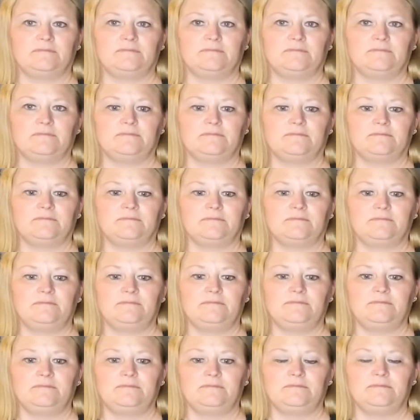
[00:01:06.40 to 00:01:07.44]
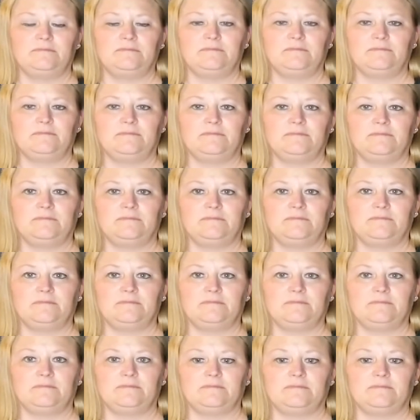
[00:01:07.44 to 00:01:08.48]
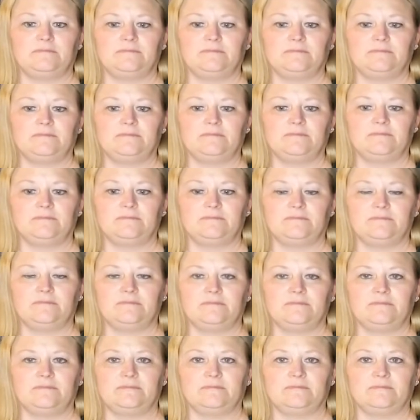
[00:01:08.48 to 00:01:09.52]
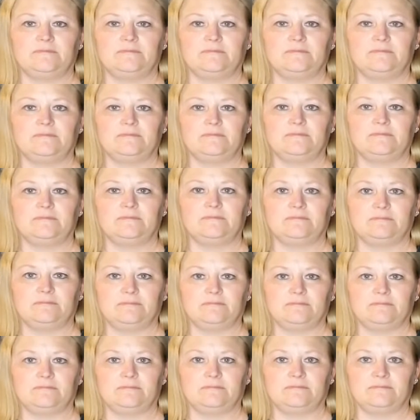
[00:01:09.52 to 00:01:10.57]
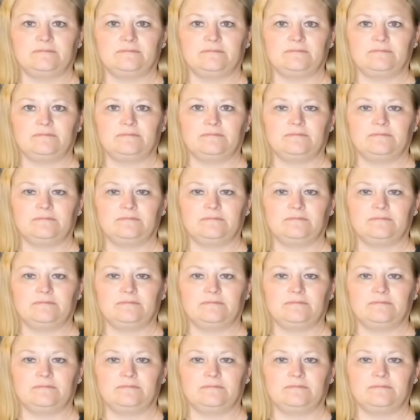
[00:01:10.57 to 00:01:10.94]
(silent)